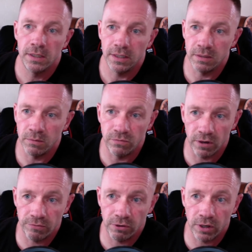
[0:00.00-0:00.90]
They need to be
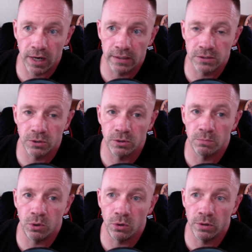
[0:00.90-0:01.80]
very, very high on the totem
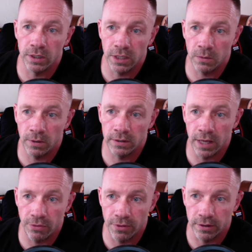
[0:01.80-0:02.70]
pole, and they run
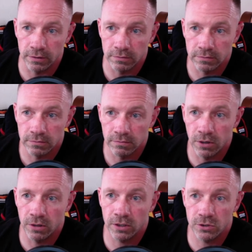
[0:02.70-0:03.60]
that thing.
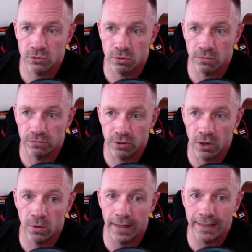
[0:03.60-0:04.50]
They're in control of the
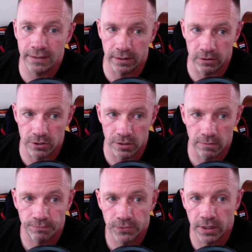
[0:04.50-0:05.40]
flow and the energy.
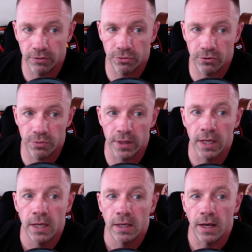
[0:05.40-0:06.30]
Okay. Third thing,
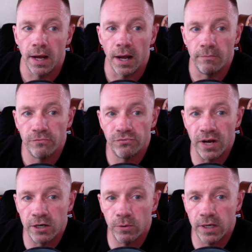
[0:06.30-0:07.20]
uh,
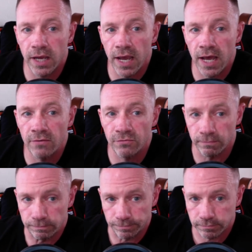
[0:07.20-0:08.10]
find a way to have
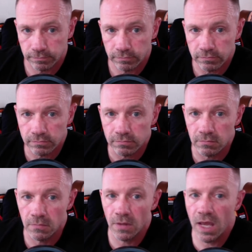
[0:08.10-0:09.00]

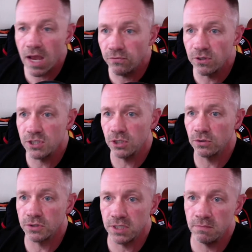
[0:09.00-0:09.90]
every single
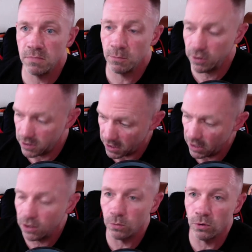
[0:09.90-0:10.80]
team member that's
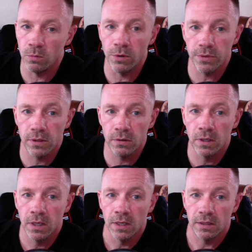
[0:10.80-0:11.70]
in the room with you
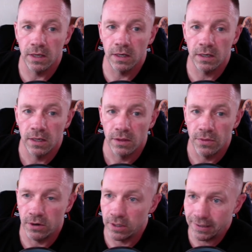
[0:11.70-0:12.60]
that
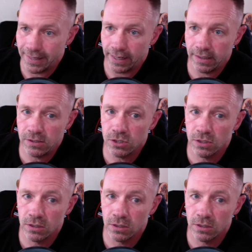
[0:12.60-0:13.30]
they're engaged